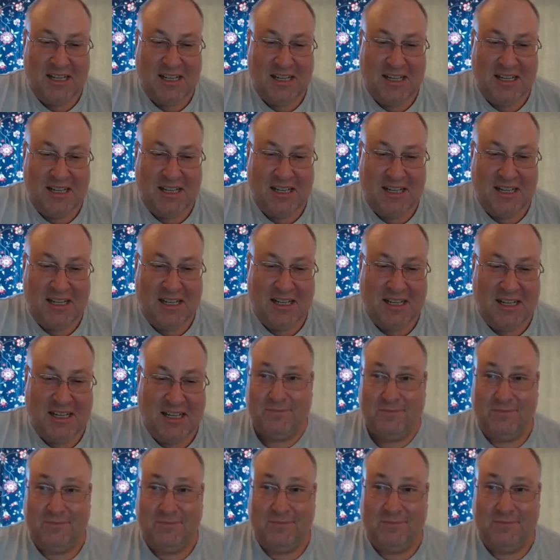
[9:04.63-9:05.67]
Before
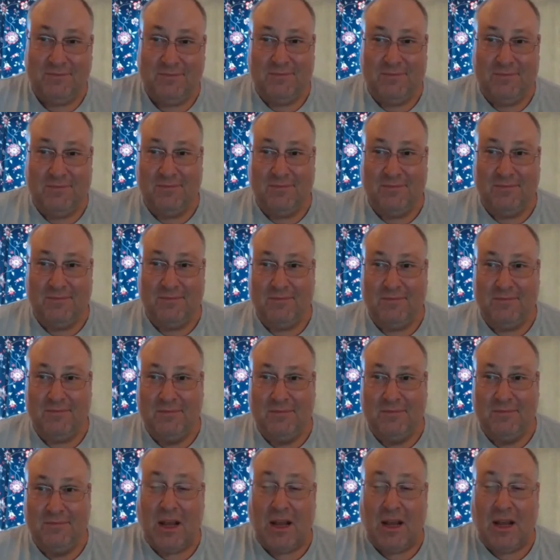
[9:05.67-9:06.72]
I warn him.
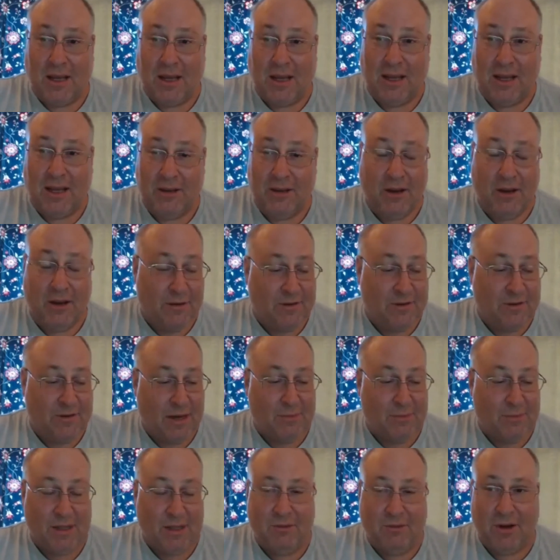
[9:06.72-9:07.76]
Okay, you have time on the
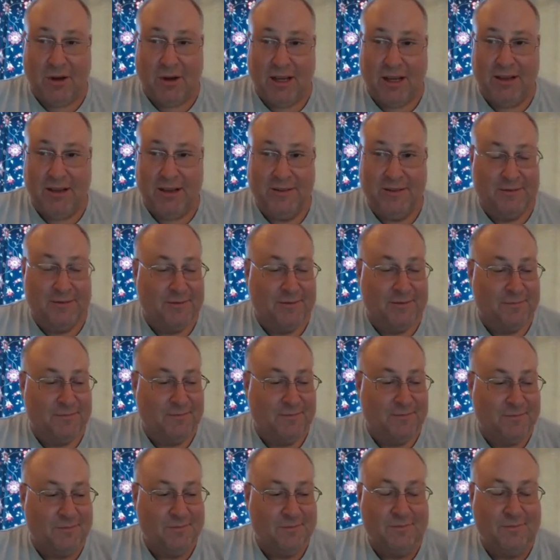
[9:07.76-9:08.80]
way. Yeah.
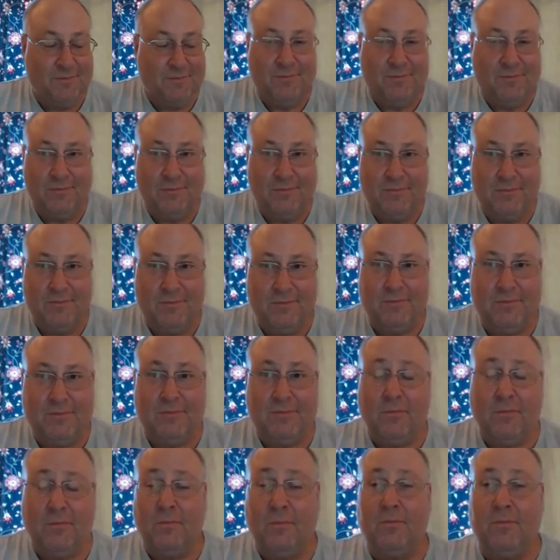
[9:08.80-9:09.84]
So
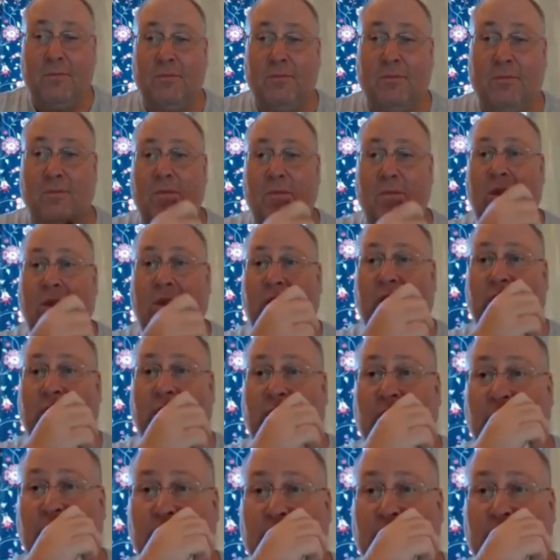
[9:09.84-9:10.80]
he was planning to try and